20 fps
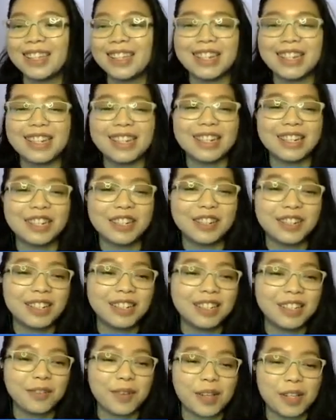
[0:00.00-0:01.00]
the
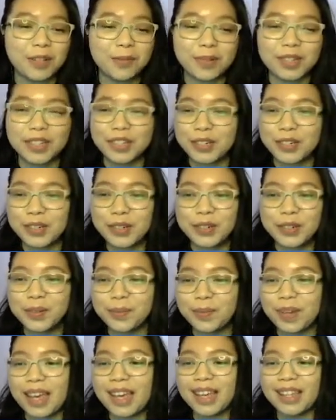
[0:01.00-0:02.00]
Google Developers
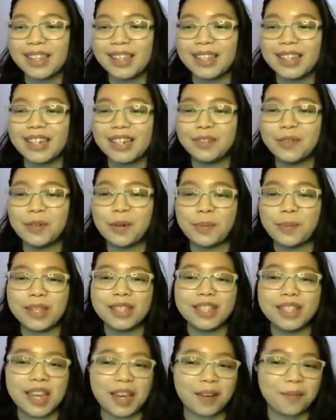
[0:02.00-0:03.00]
Group and the
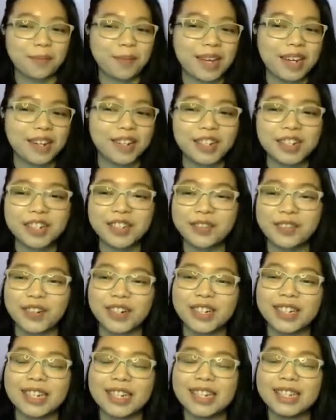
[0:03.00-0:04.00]
Women Tech Makers
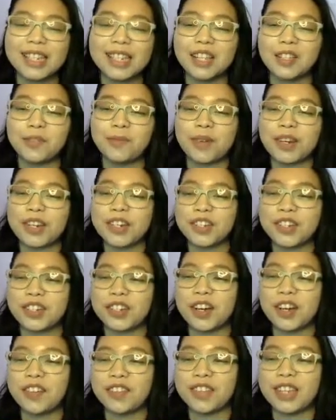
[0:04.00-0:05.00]
for the
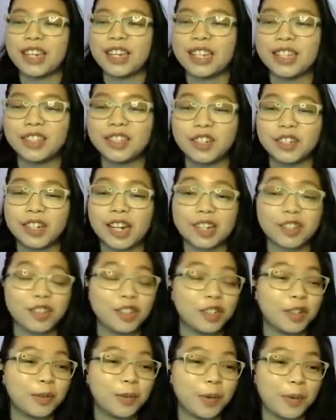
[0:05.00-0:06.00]
celebration of the
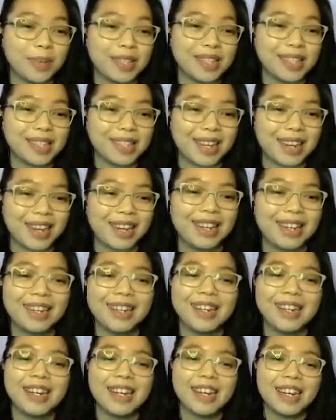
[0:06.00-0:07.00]
International Women's Day.